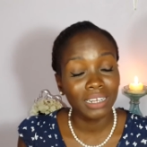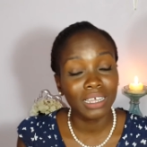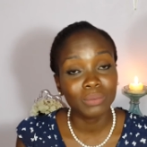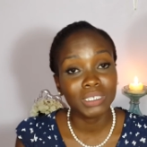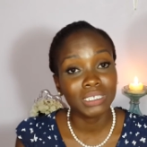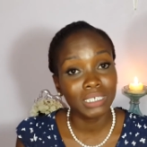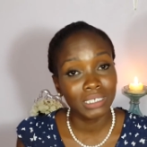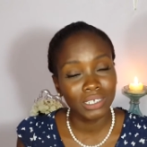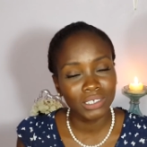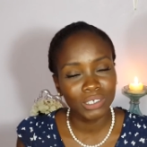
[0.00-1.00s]
That was 6
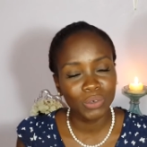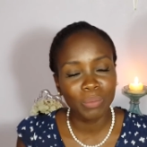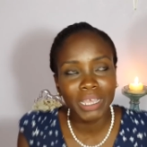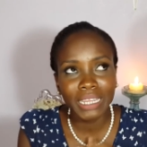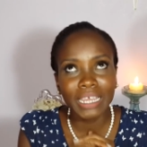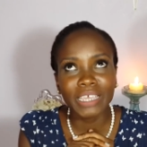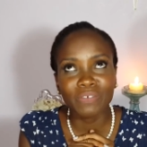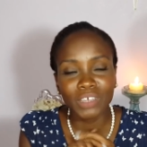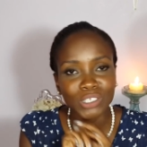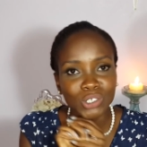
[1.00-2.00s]
years ago. My life
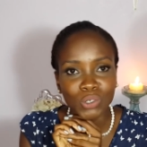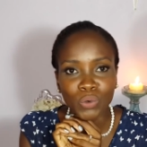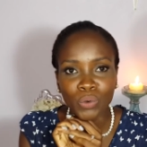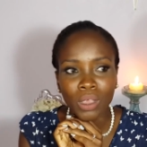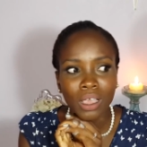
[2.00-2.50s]
is so